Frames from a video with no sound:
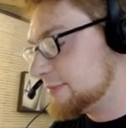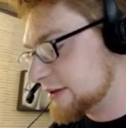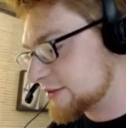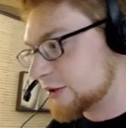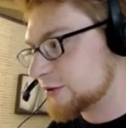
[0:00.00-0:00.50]

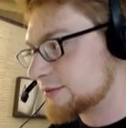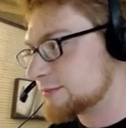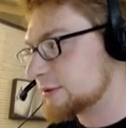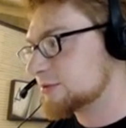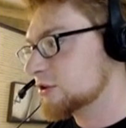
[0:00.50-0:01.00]
because I was in
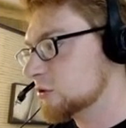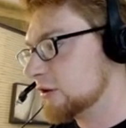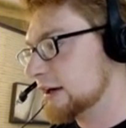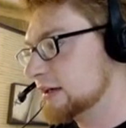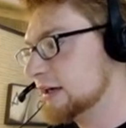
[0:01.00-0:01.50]
pip 2,
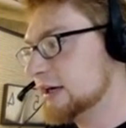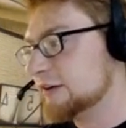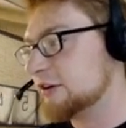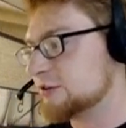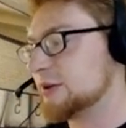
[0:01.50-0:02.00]
right?
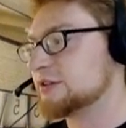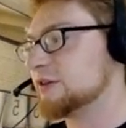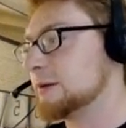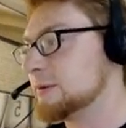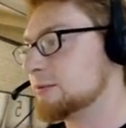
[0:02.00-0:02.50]
If I
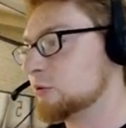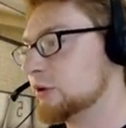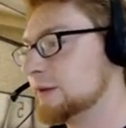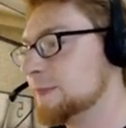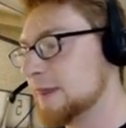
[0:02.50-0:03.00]
specify pip
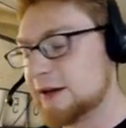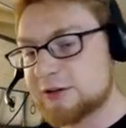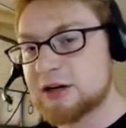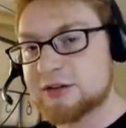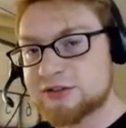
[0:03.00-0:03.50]
3, I've
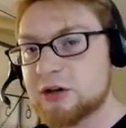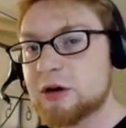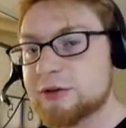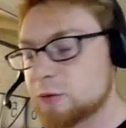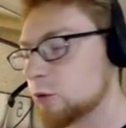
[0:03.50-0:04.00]
got it
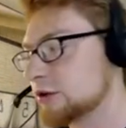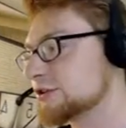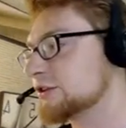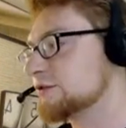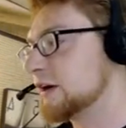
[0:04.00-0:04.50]
installed and it worked
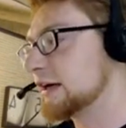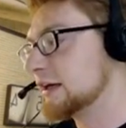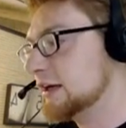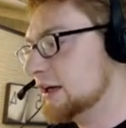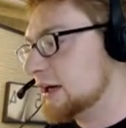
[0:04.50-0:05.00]
just fine.
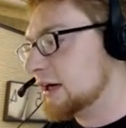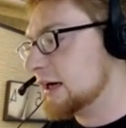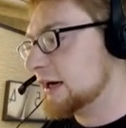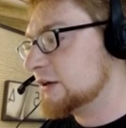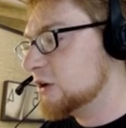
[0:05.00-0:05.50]

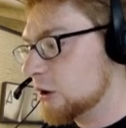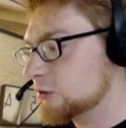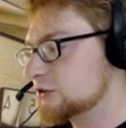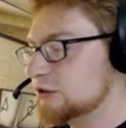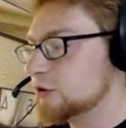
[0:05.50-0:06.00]
Uh,
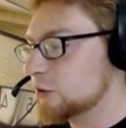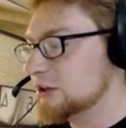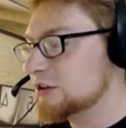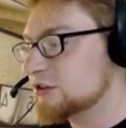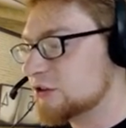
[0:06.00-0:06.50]
note, you don't
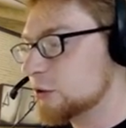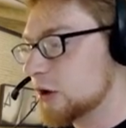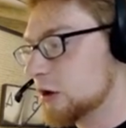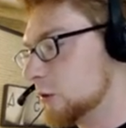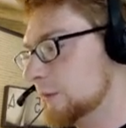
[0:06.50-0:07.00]
need to
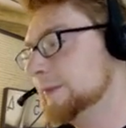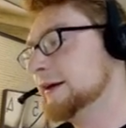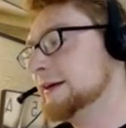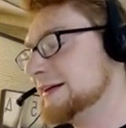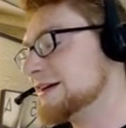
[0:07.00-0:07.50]
sudo
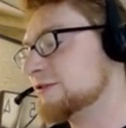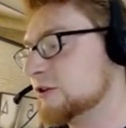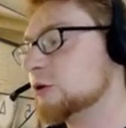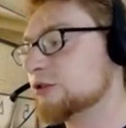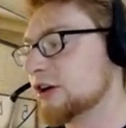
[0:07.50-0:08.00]
if
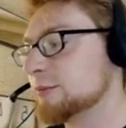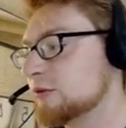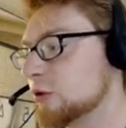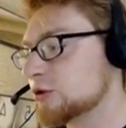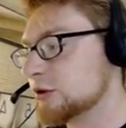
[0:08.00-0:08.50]
you set up a
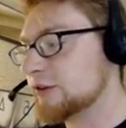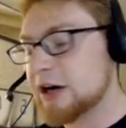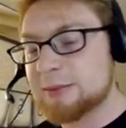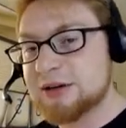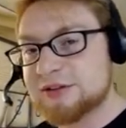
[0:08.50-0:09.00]
virtual
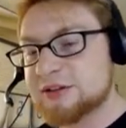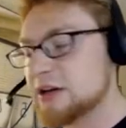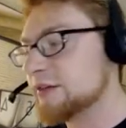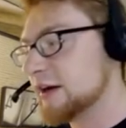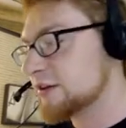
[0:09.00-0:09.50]
environment,
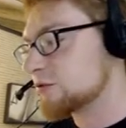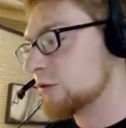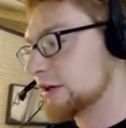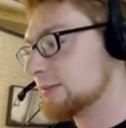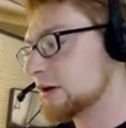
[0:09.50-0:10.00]
and that is the
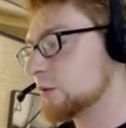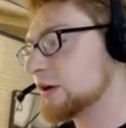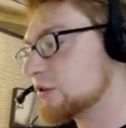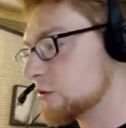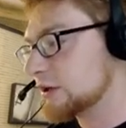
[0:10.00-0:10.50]
recommended way
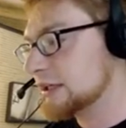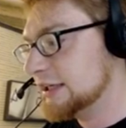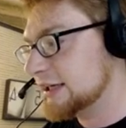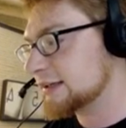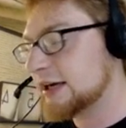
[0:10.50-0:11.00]
to do it.
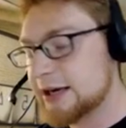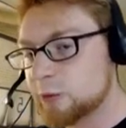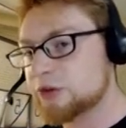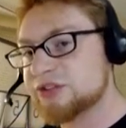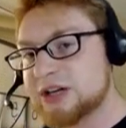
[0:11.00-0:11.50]
Again,
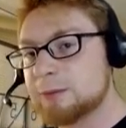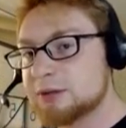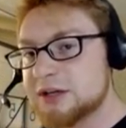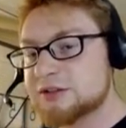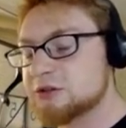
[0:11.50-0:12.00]
we're just kind of
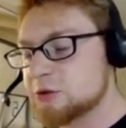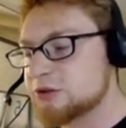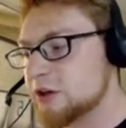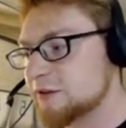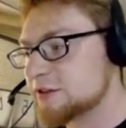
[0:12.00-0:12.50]
blazing through
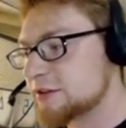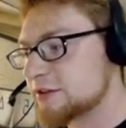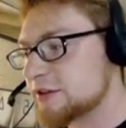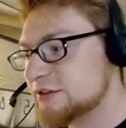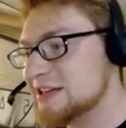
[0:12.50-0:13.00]
stuff because this is
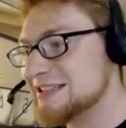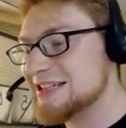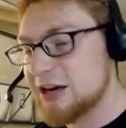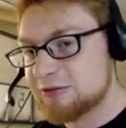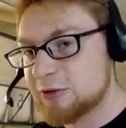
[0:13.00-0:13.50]
the
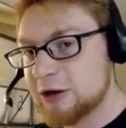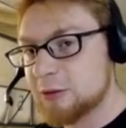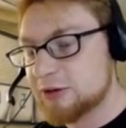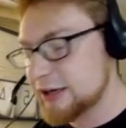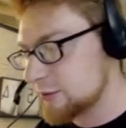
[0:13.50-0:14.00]
CTF
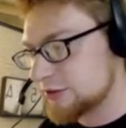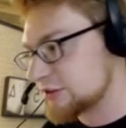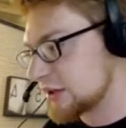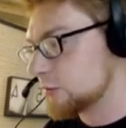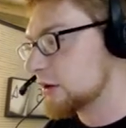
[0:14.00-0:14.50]
realm, right? We just
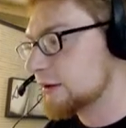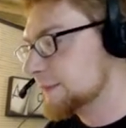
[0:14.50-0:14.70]
kind of want to